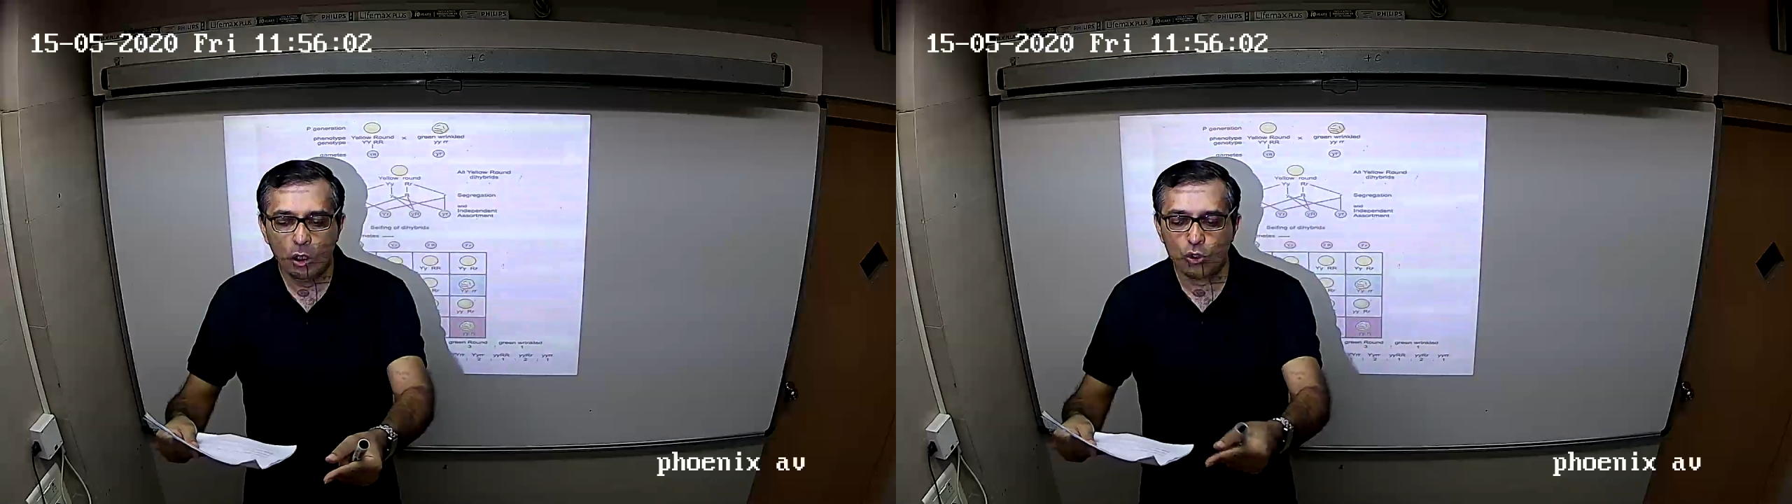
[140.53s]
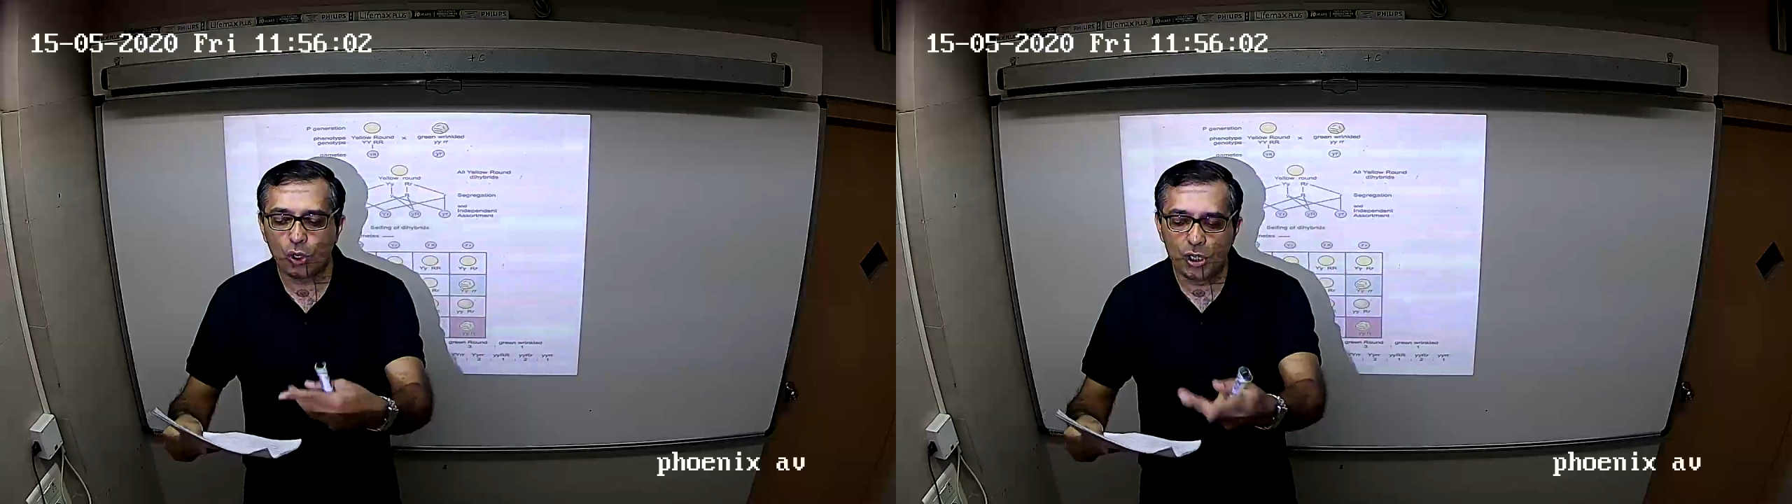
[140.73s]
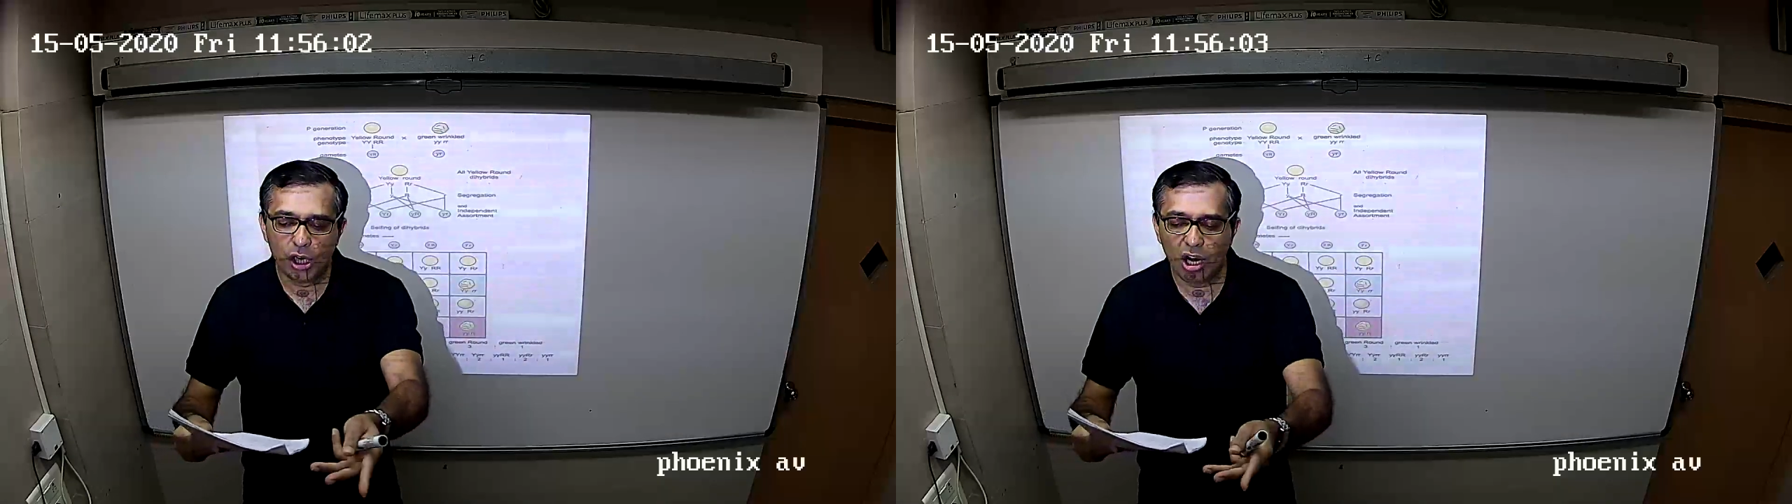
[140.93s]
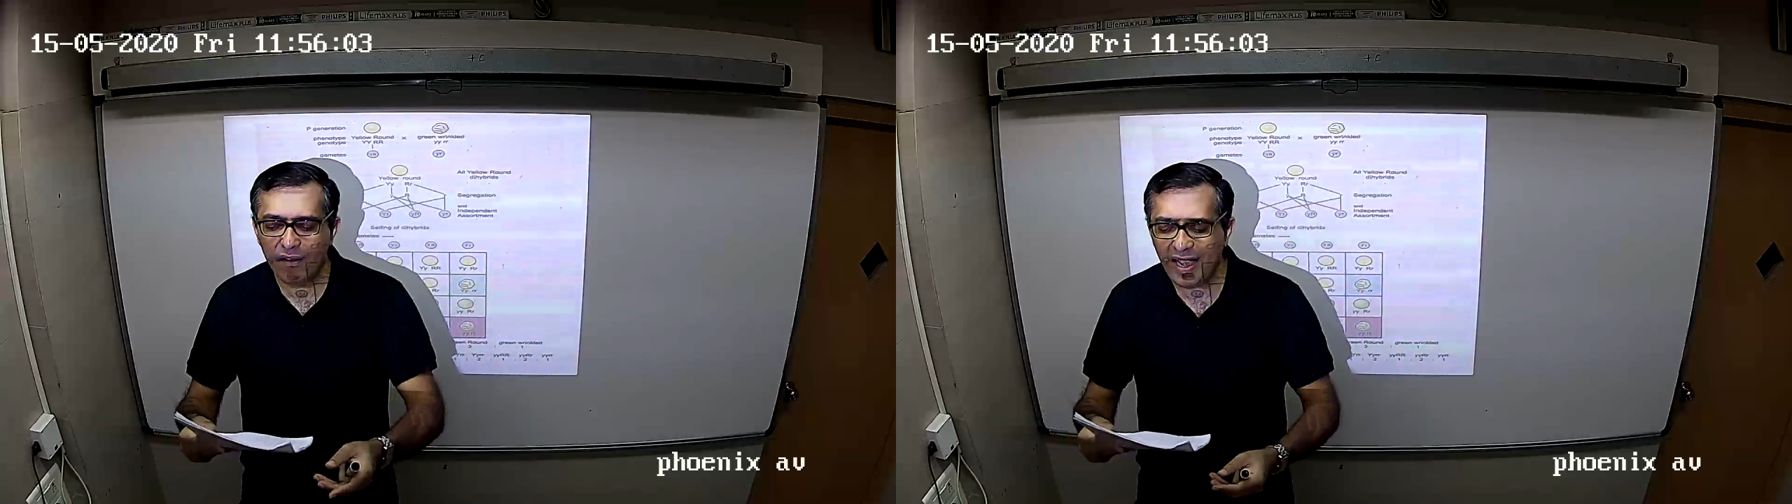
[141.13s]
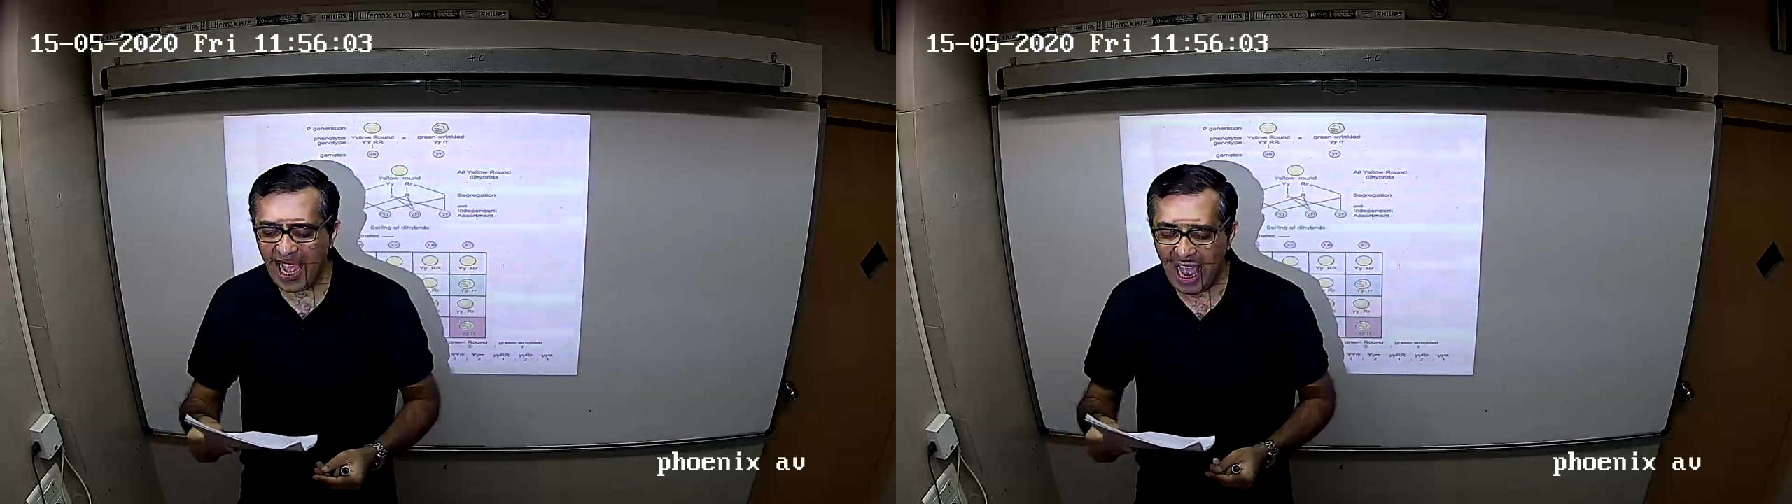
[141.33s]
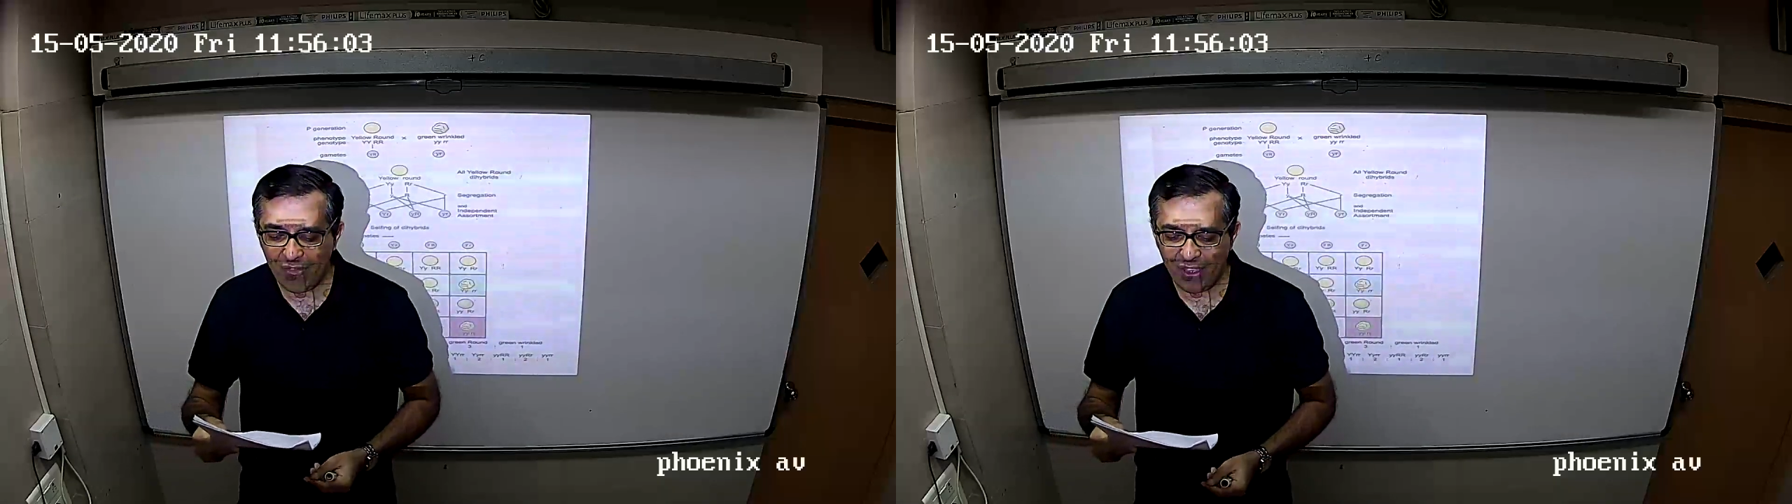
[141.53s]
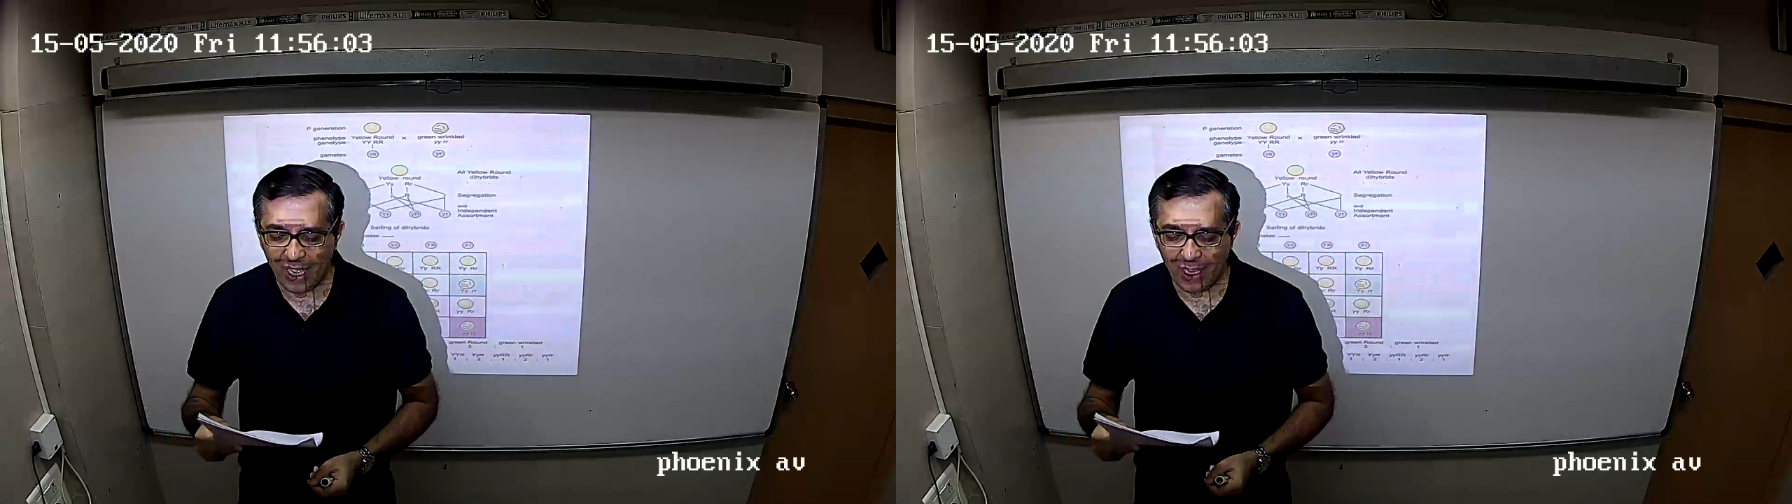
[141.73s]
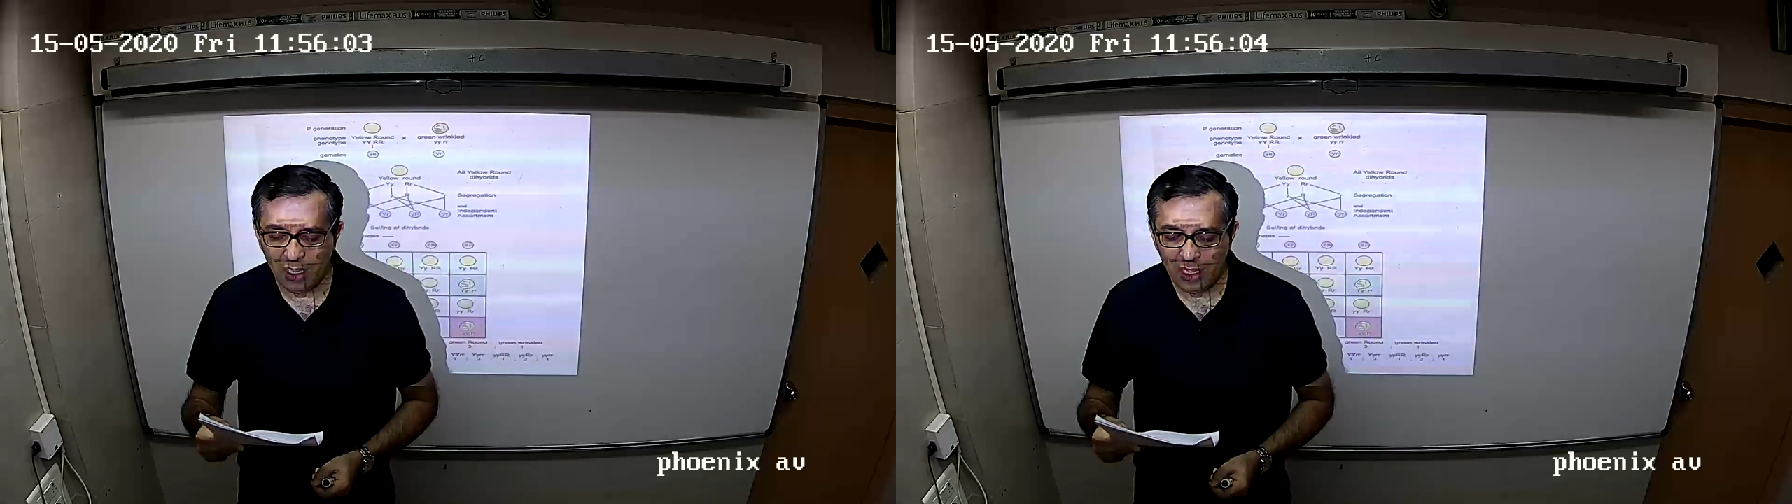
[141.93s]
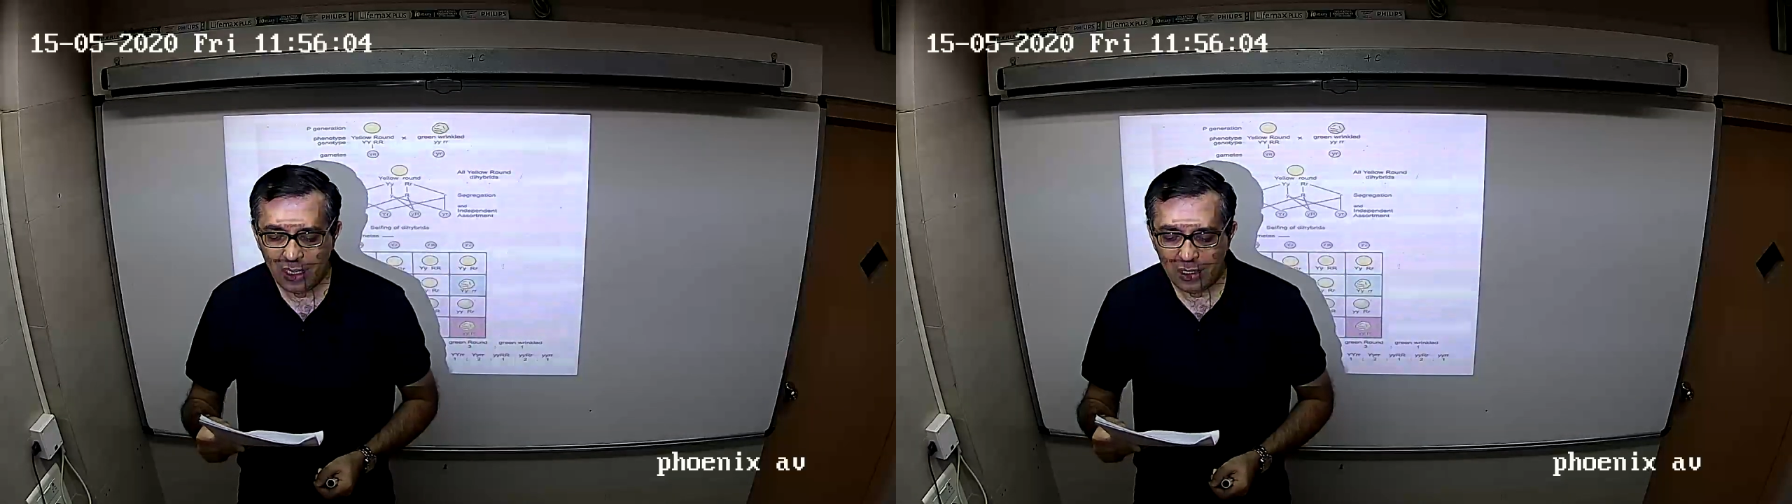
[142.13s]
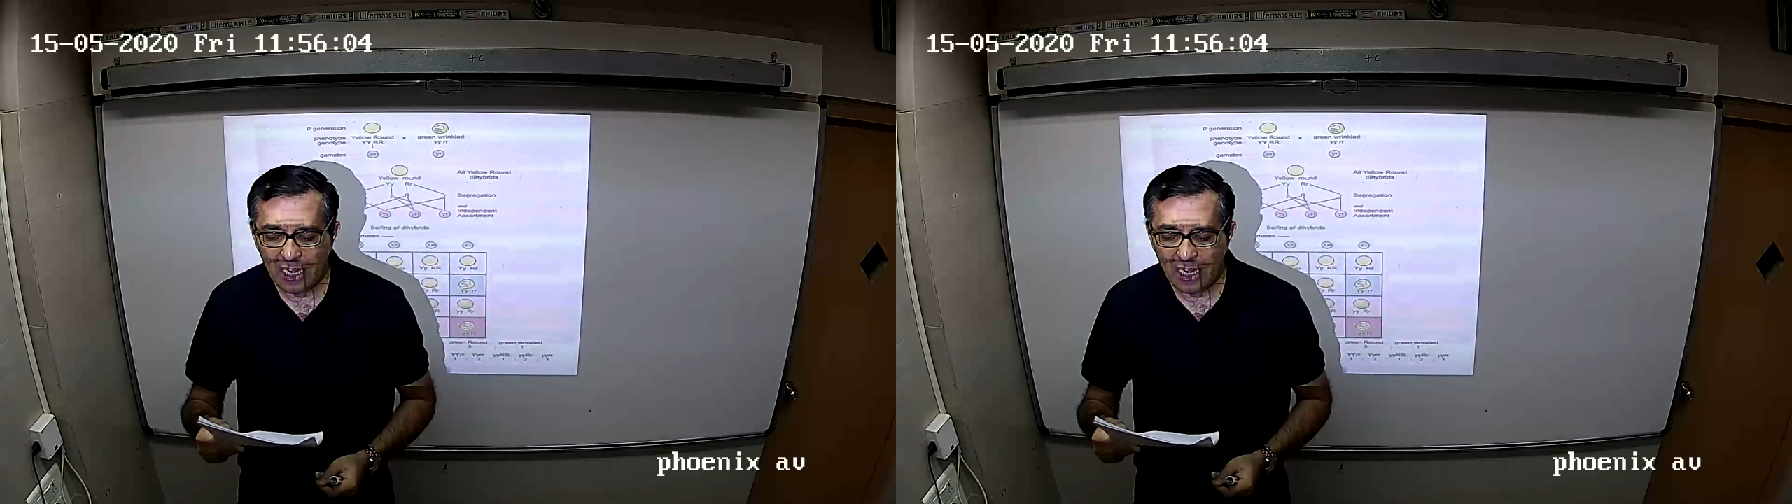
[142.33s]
So here we are having